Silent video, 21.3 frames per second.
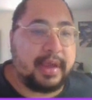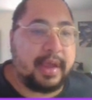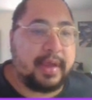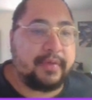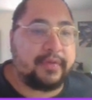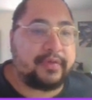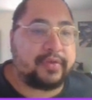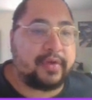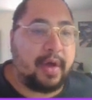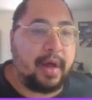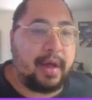
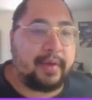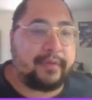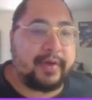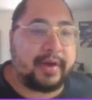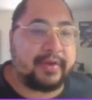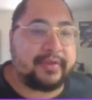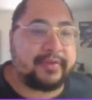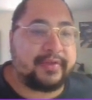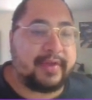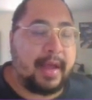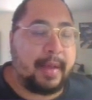gives all of
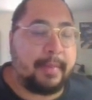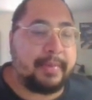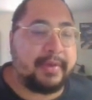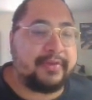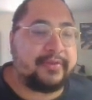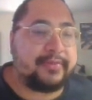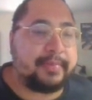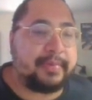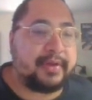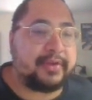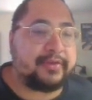our
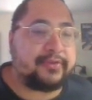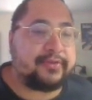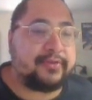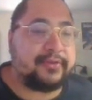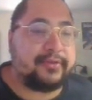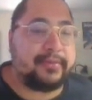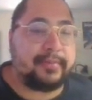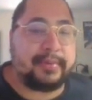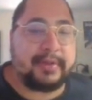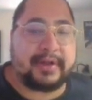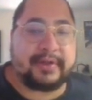zombies
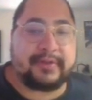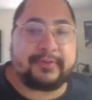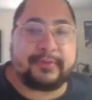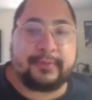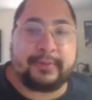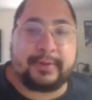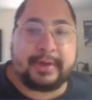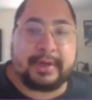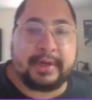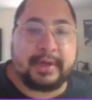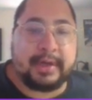
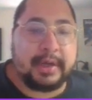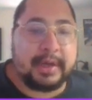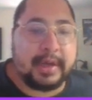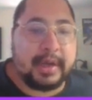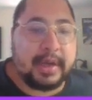+2/+1.